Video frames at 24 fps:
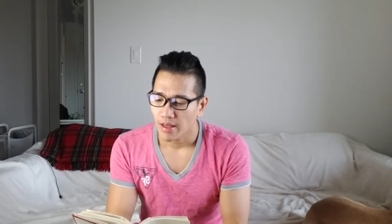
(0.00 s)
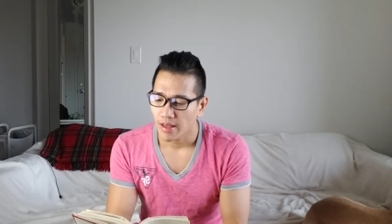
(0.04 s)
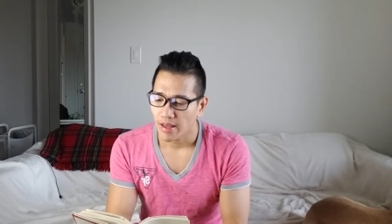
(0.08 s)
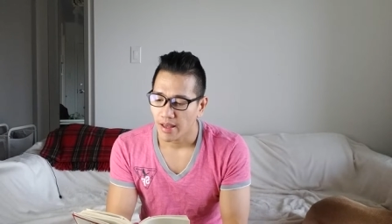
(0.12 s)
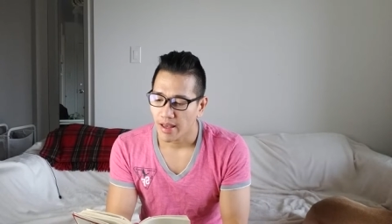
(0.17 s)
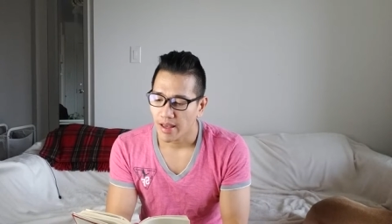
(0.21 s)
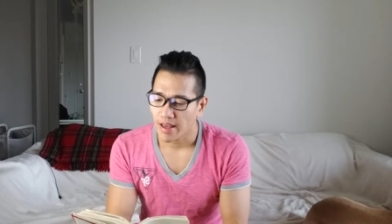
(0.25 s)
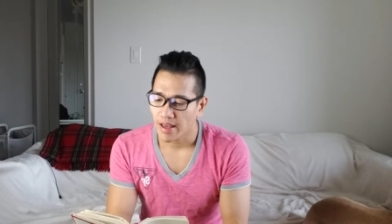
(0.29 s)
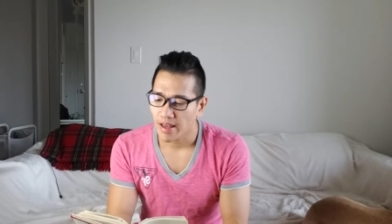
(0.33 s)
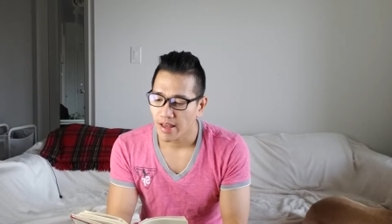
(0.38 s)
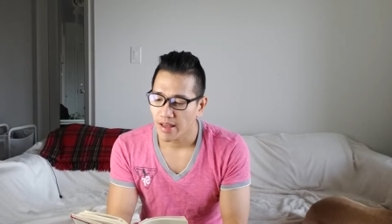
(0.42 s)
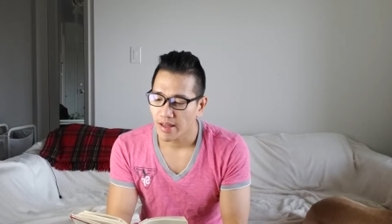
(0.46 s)

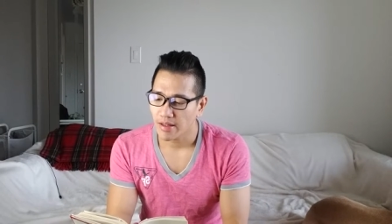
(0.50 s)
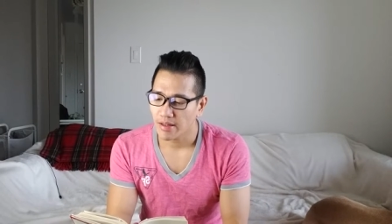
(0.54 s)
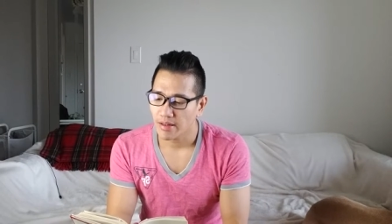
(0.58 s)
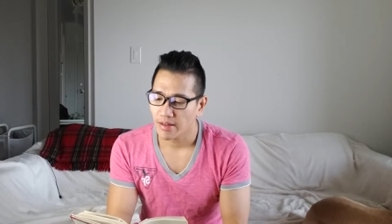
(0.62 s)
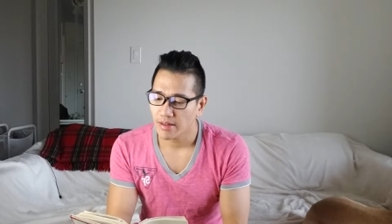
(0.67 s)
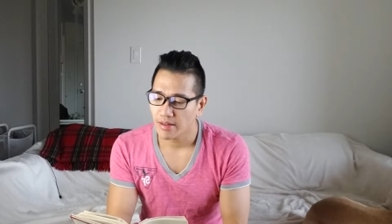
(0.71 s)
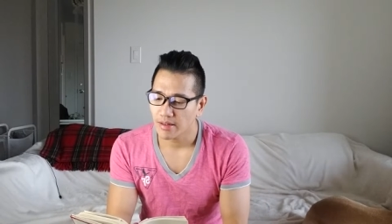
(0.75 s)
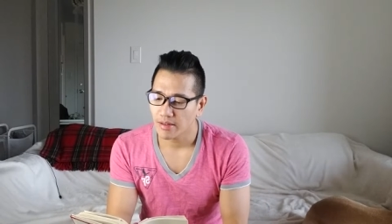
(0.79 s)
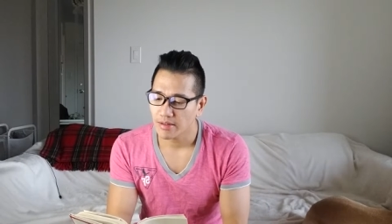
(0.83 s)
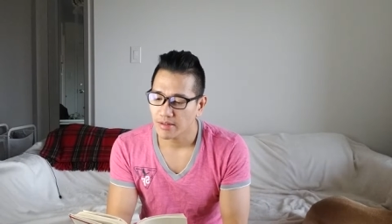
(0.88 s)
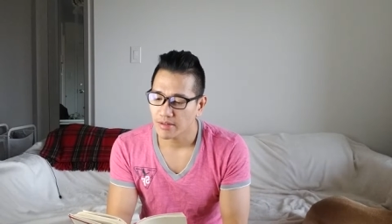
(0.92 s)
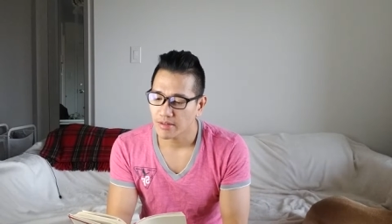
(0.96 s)

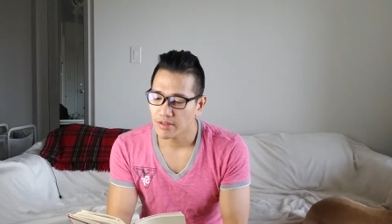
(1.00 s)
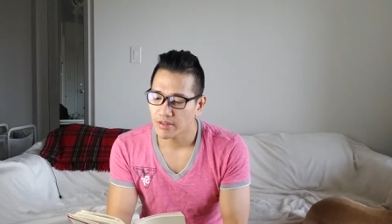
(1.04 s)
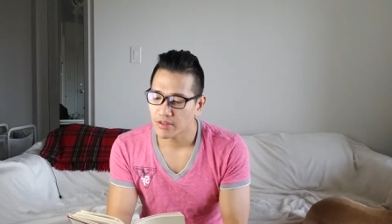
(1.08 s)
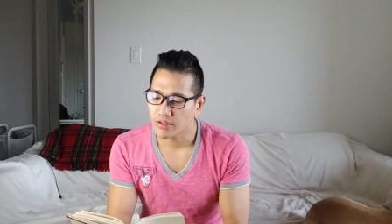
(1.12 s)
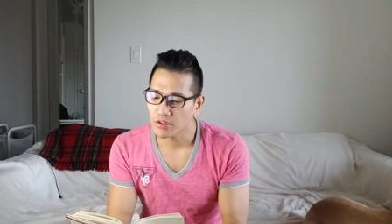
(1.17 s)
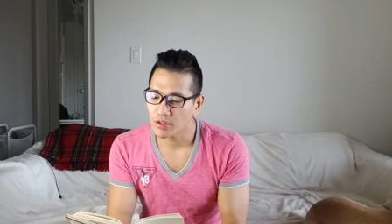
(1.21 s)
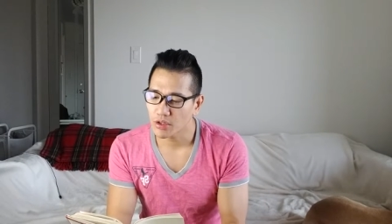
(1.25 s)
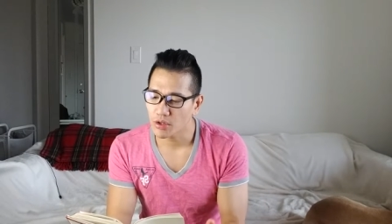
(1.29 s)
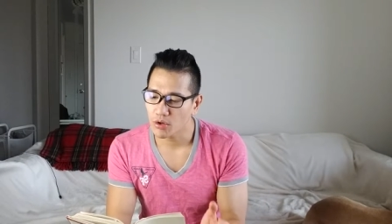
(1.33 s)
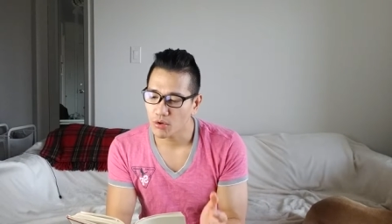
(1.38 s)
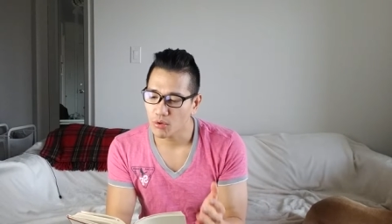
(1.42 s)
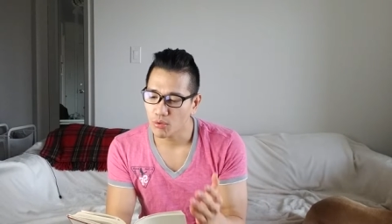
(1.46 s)
And
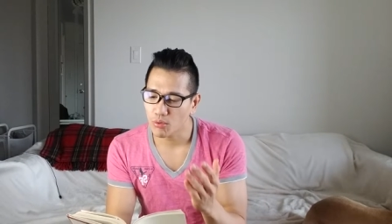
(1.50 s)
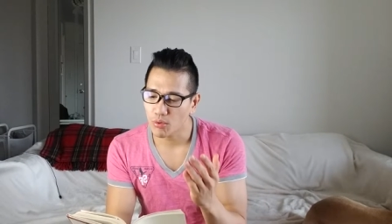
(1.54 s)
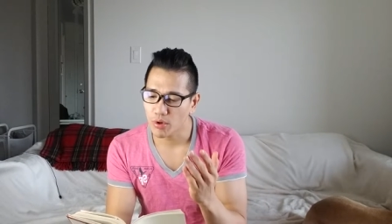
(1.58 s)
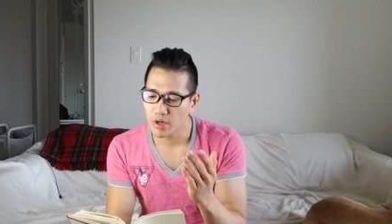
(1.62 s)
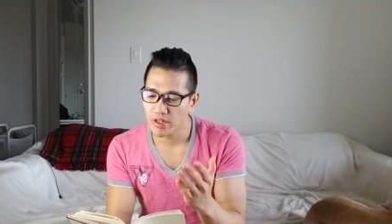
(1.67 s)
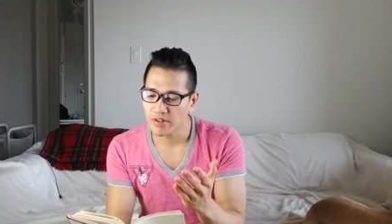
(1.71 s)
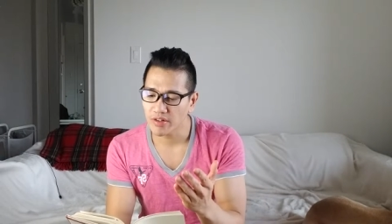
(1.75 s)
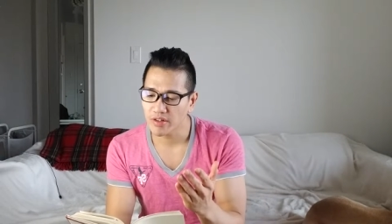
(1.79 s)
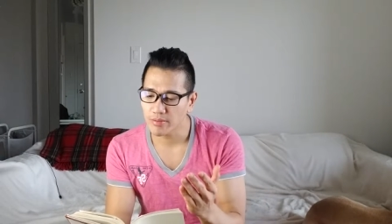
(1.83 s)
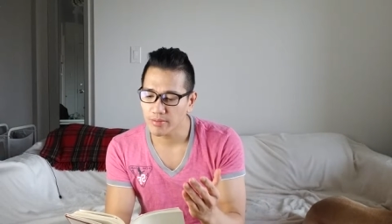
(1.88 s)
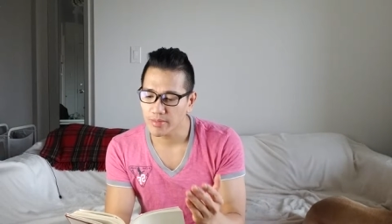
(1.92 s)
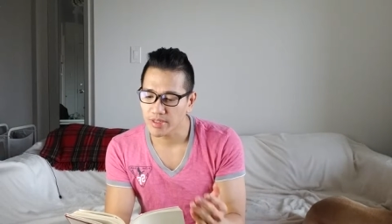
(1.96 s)
so one
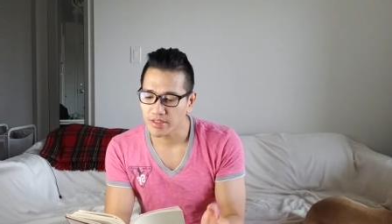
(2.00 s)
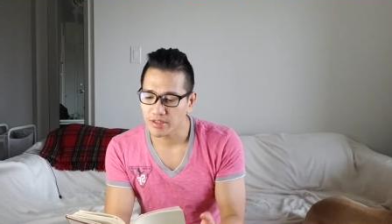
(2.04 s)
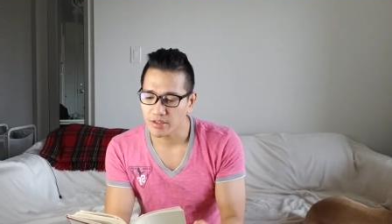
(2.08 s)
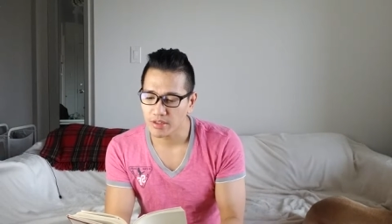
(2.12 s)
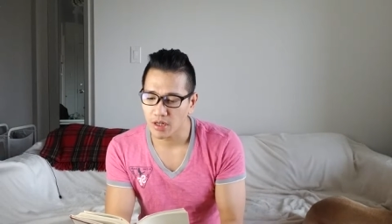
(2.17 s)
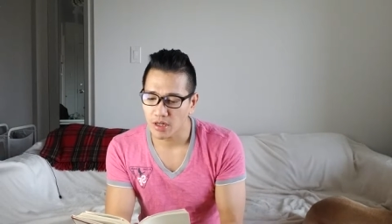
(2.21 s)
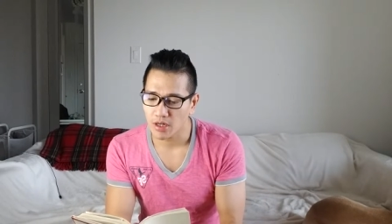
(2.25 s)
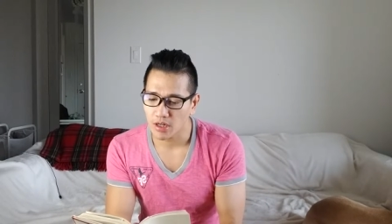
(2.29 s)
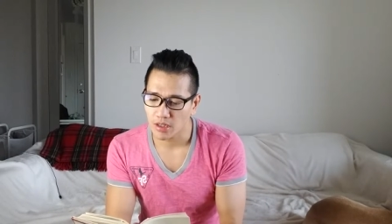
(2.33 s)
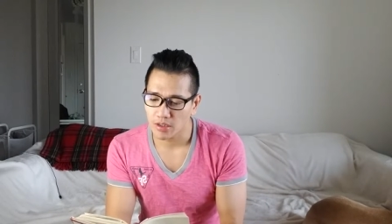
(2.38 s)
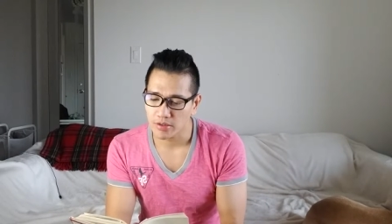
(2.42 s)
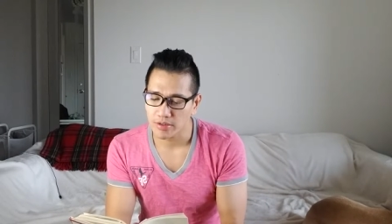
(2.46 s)
of them is
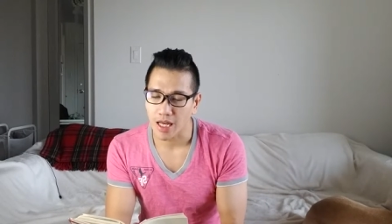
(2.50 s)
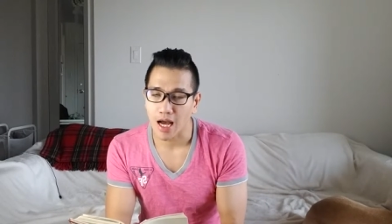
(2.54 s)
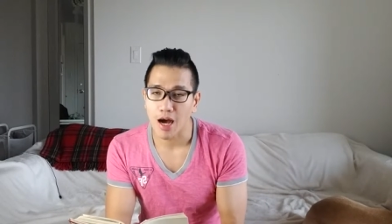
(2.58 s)
called,